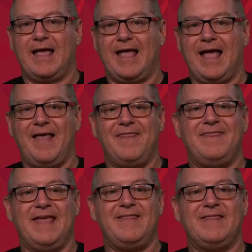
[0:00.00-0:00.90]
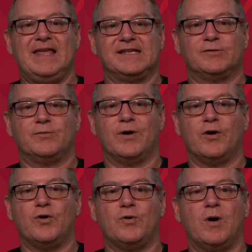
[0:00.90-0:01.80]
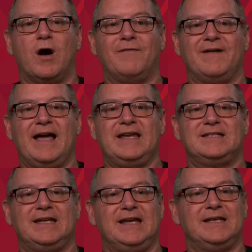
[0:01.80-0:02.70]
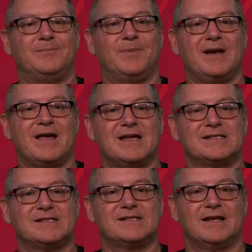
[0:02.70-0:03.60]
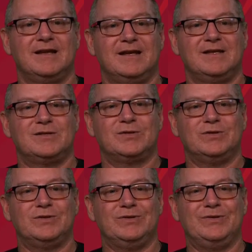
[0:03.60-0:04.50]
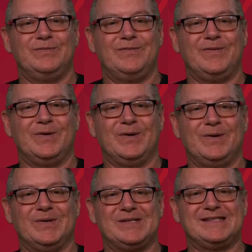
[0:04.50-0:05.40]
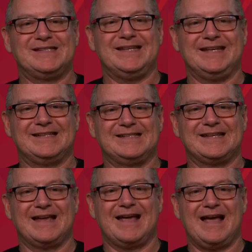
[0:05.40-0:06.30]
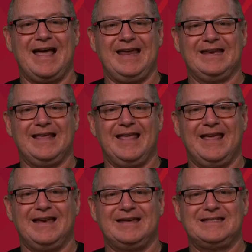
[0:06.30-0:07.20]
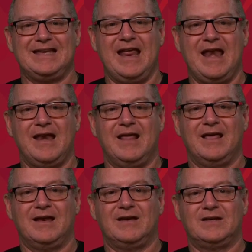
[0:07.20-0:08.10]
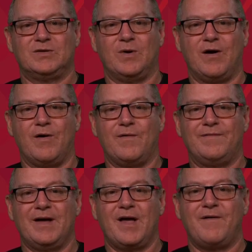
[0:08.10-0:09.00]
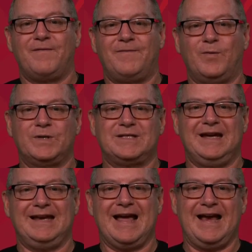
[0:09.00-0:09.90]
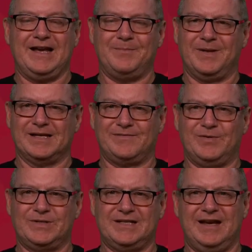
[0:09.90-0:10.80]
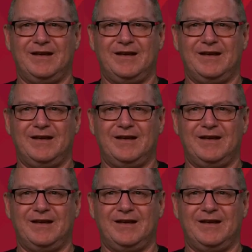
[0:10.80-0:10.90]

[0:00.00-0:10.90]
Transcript: And then there's a row of 18 plus 2, 4, 6, 8, 10, 12, 14, 18 plus 14,